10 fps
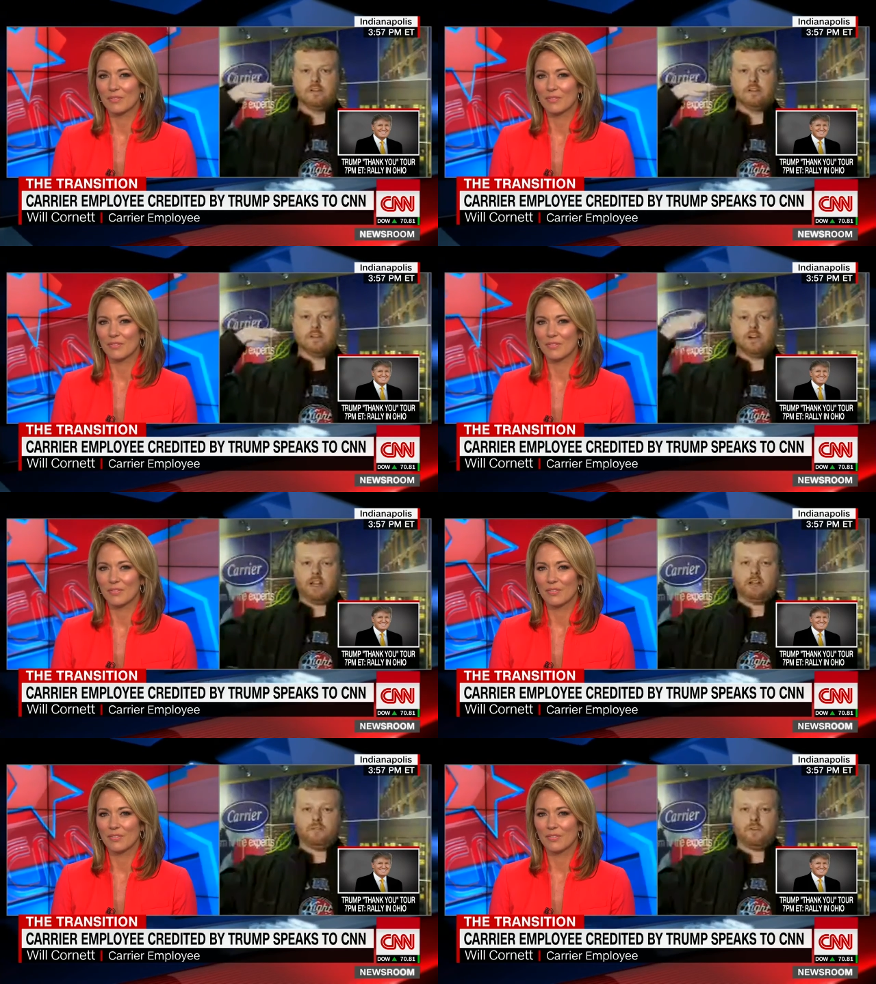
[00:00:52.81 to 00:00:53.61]
Speaker 1: you know, how do
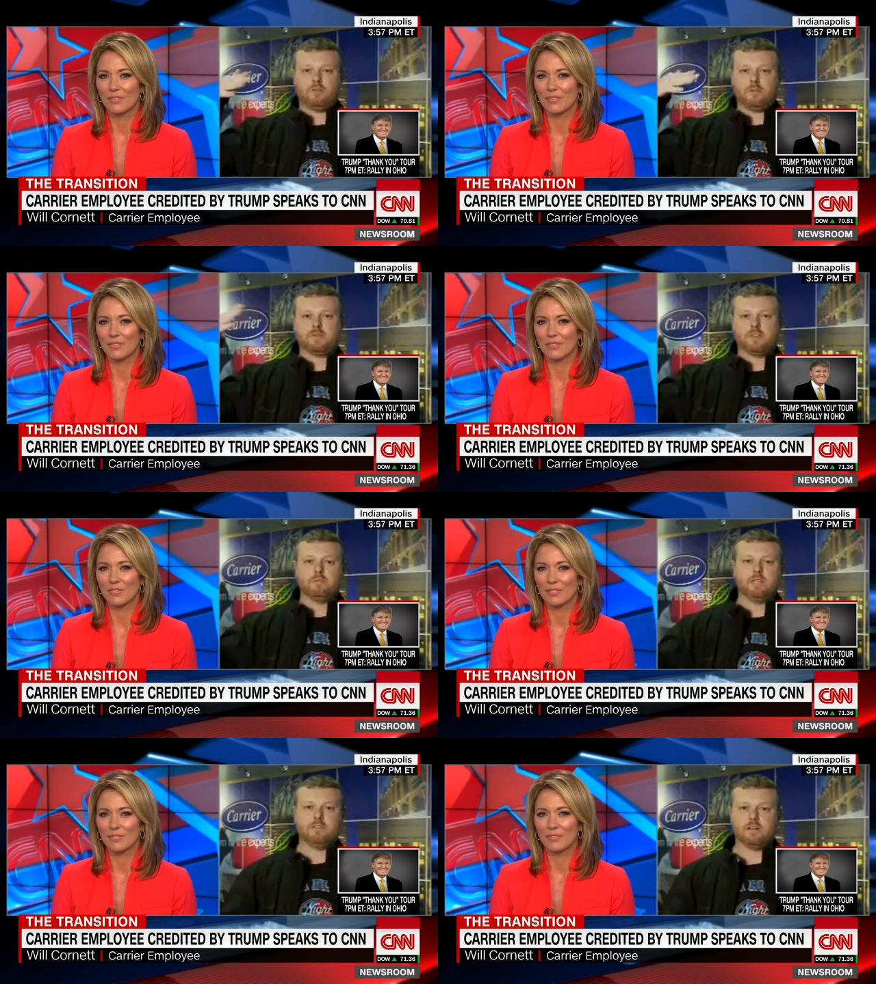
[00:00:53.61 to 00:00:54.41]
you feel about them
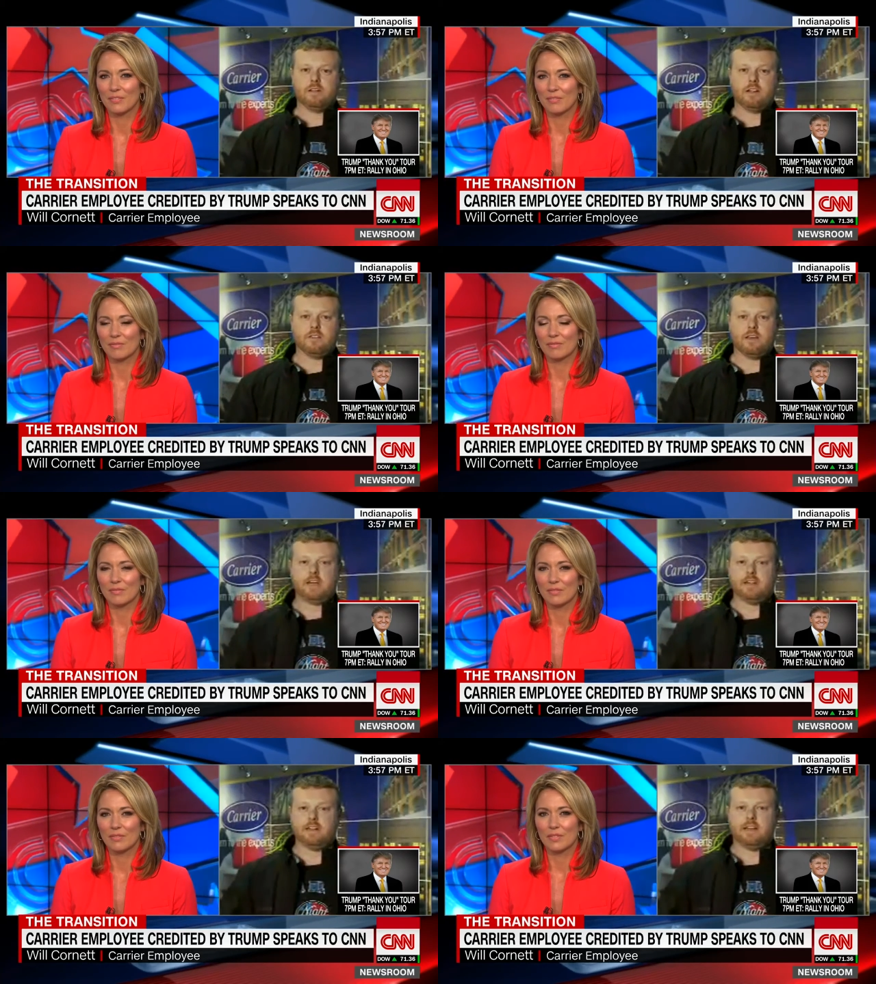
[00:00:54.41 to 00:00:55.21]
leaving and all that,
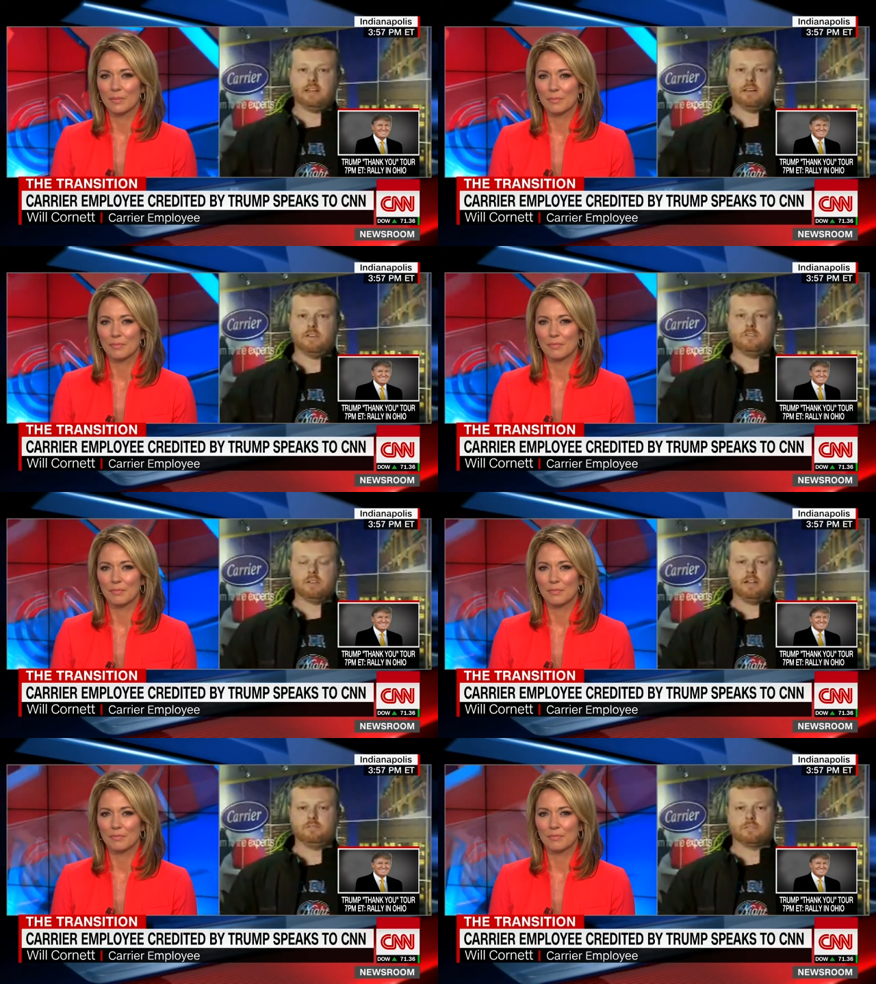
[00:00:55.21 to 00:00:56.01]
and uh, you know, and
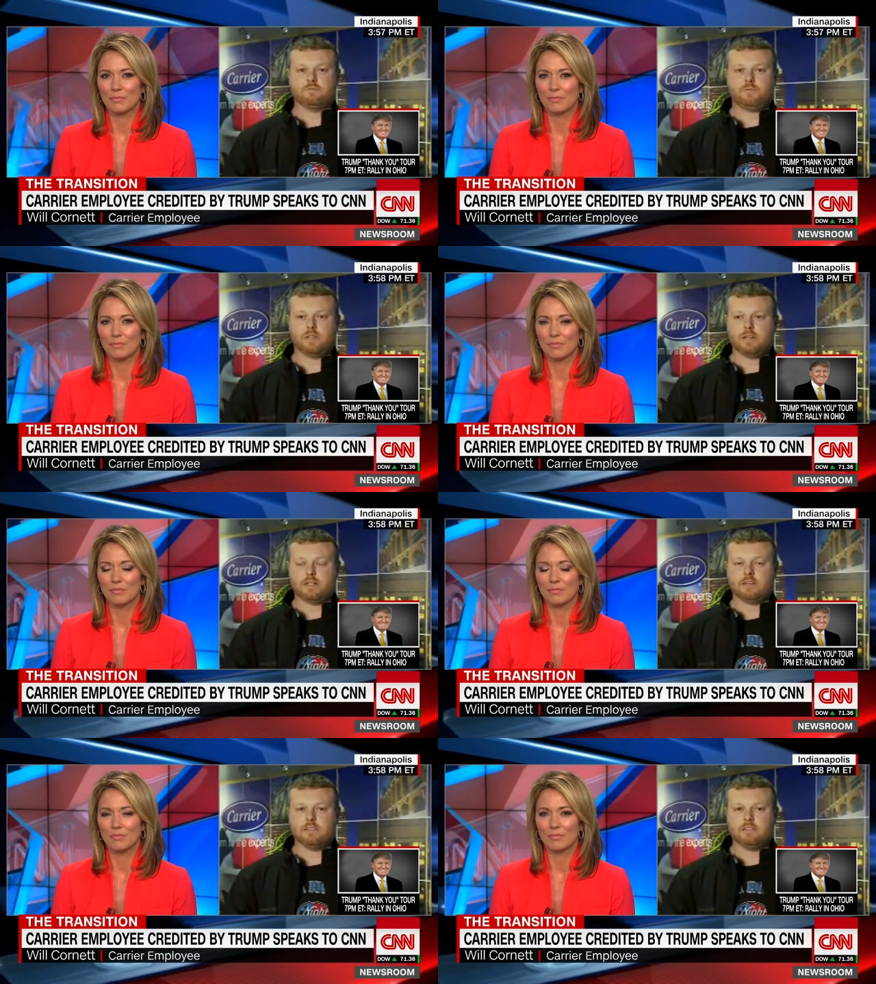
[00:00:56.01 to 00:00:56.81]
I was pretty
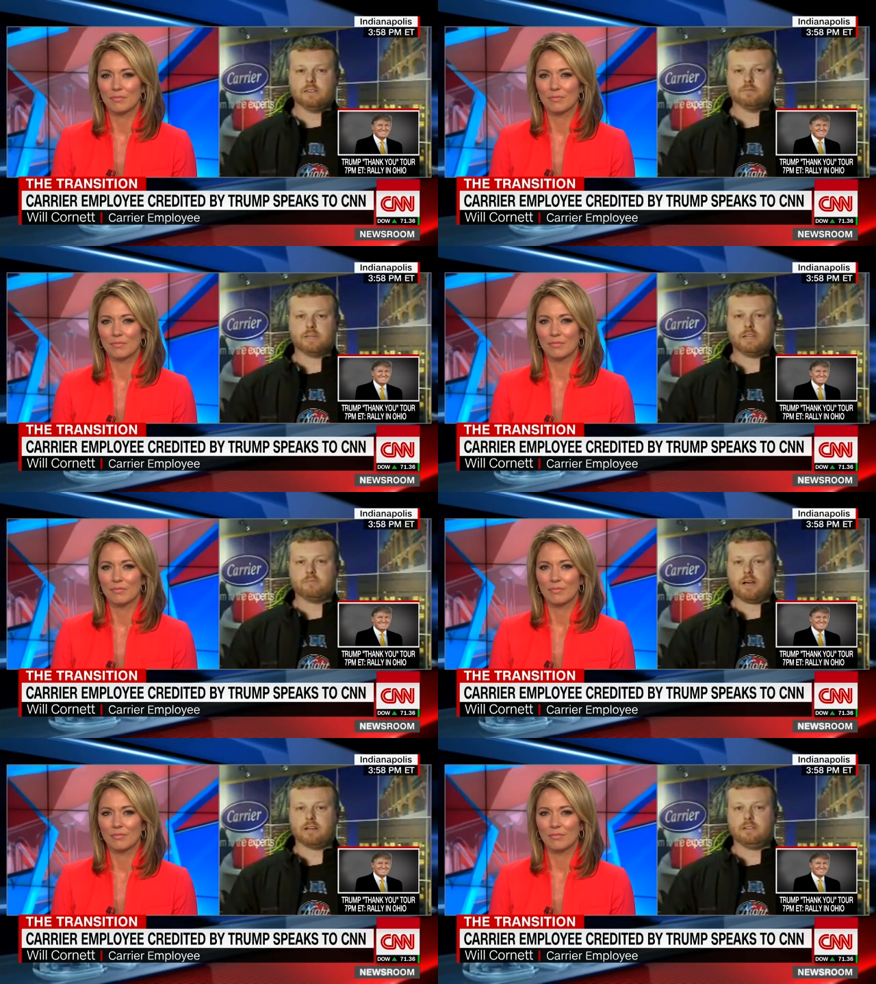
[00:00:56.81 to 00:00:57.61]
uh, upset
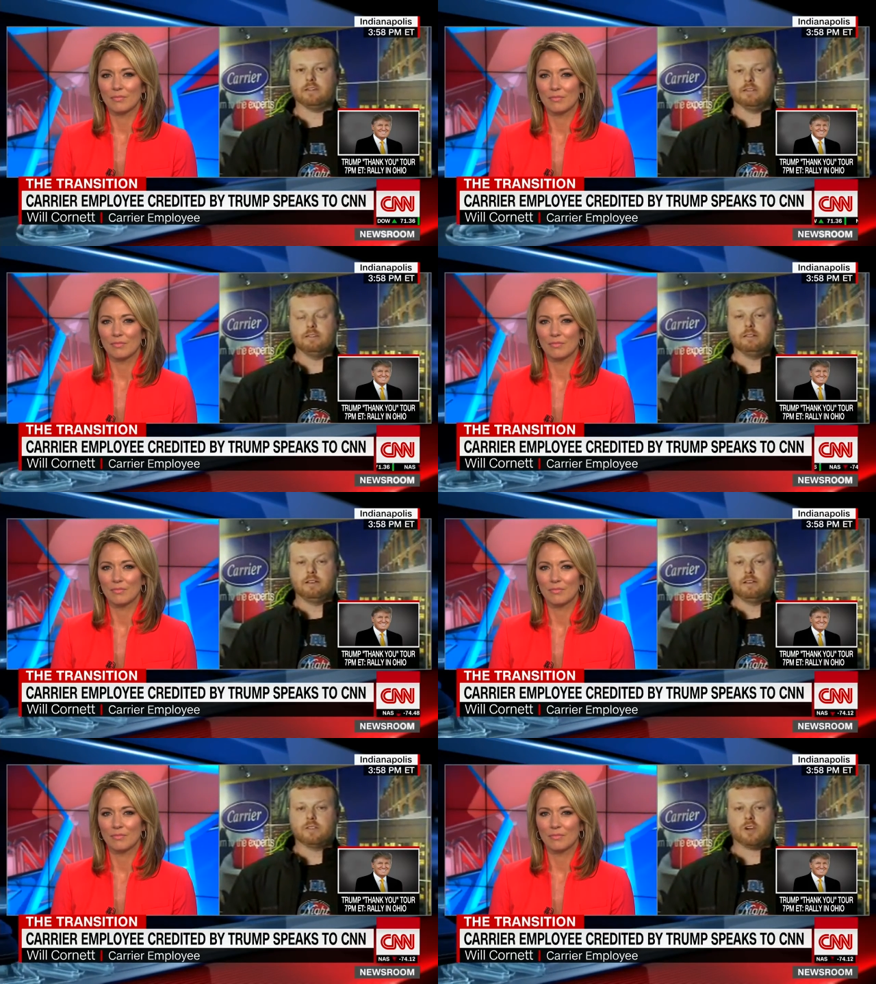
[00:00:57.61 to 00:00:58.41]
about it. And,
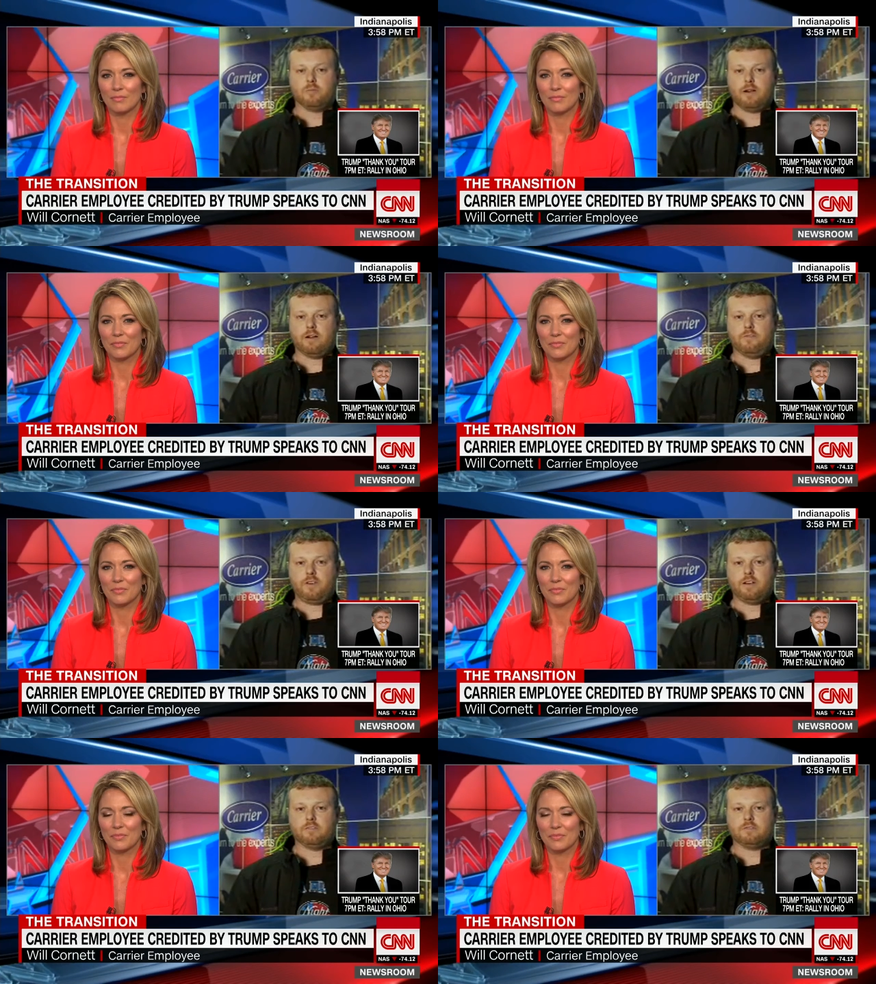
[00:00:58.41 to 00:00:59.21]
told him how I
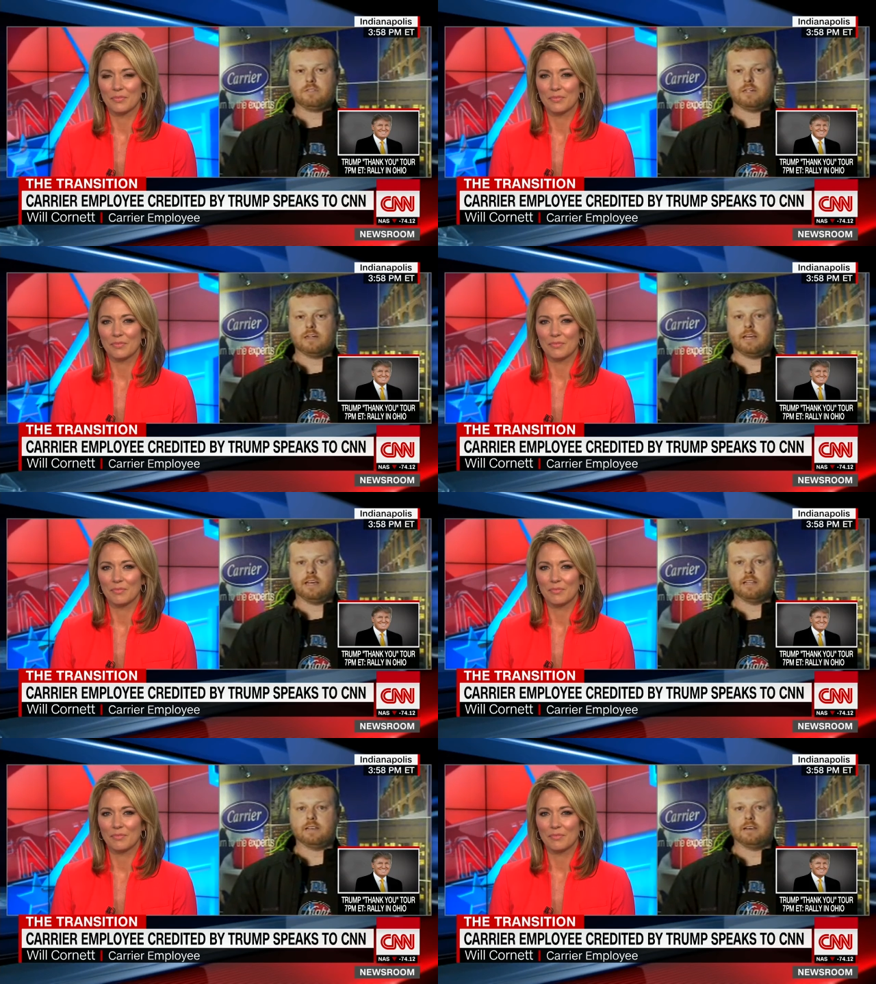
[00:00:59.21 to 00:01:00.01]
felt,
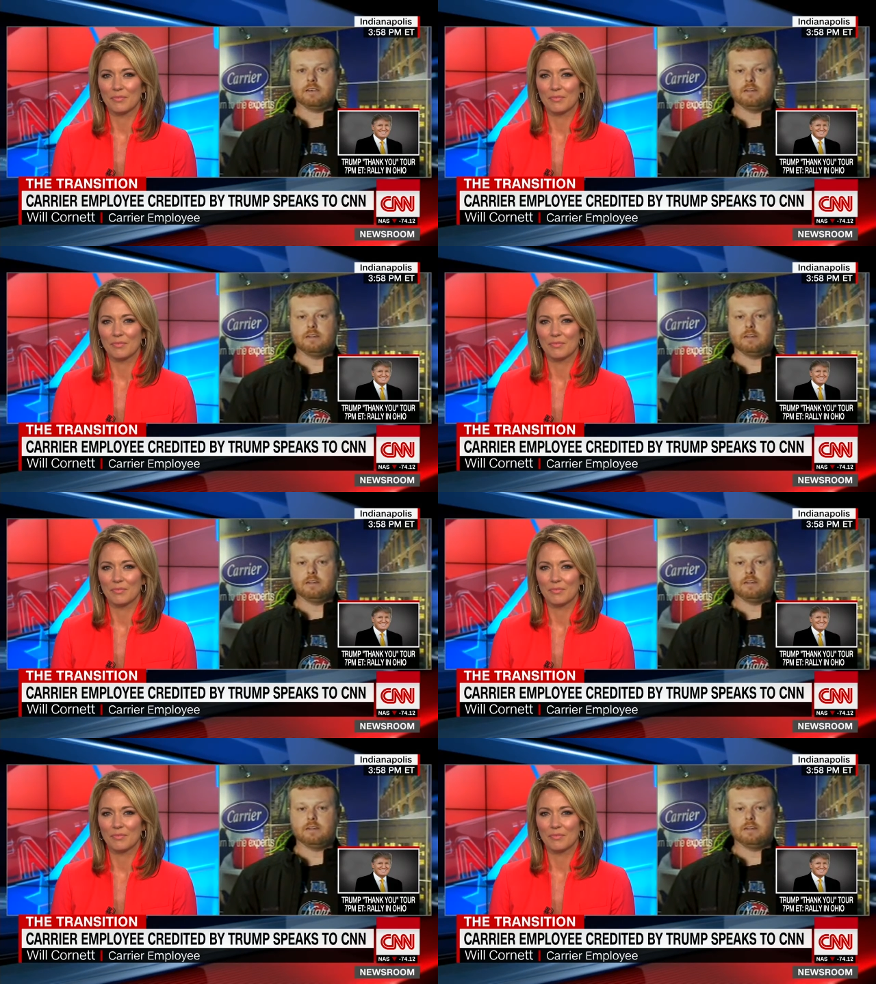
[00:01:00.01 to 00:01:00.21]
and uh,